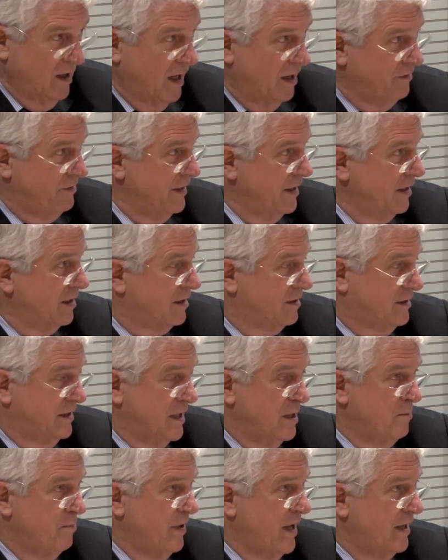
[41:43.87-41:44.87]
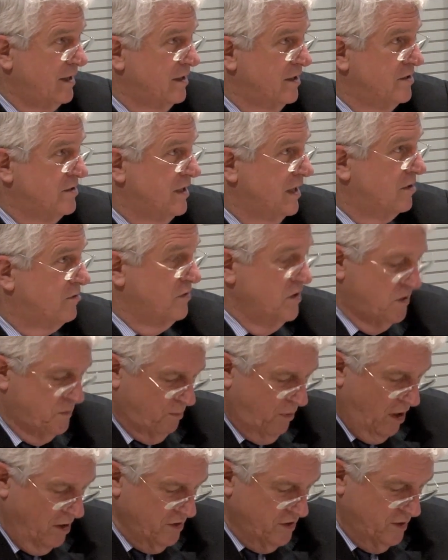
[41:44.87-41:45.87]
I think the impact is that
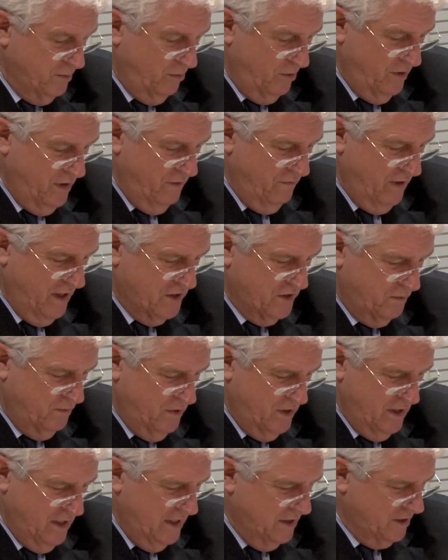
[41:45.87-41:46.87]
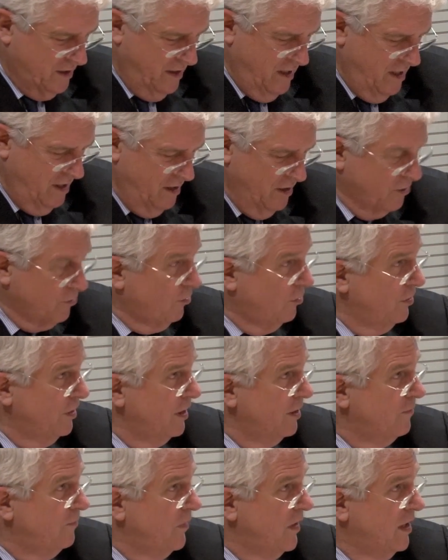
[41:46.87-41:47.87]
responsible investment is clearly
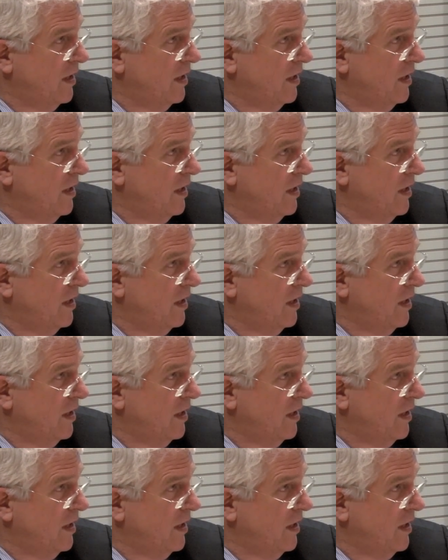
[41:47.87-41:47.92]
growing.